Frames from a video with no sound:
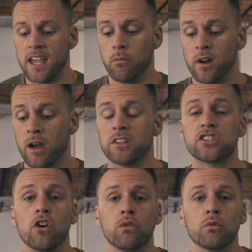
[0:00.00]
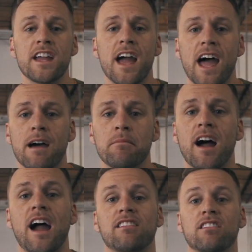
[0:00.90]
when I went to go
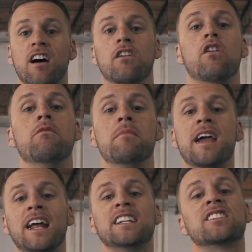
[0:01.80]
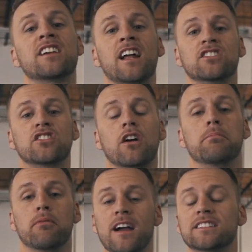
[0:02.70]
rehab, I thought, oh man, I just gotta
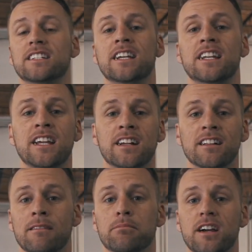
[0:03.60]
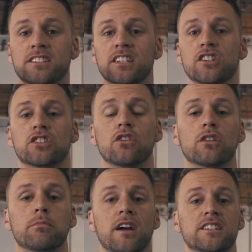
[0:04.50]
start pressing and incline pressing and
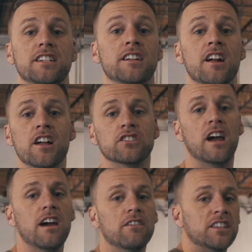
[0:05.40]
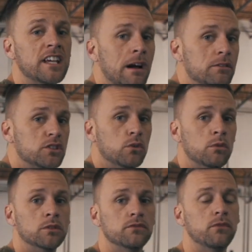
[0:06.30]
shoulder pressing. So everything I was
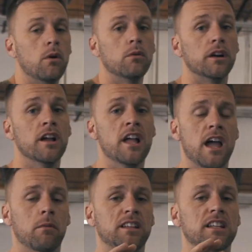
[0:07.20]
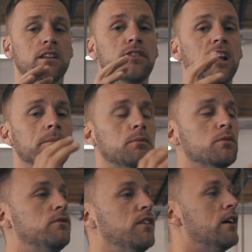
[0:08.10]
doing was forward. What that developed
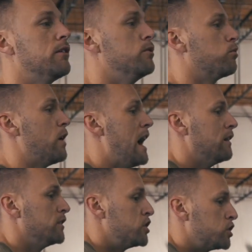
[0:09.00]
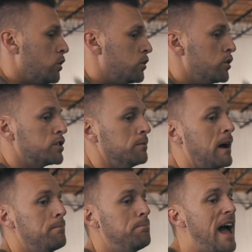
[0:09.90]
was very rounded shoulders in
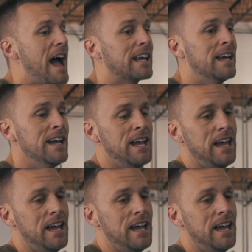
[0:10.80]
my back.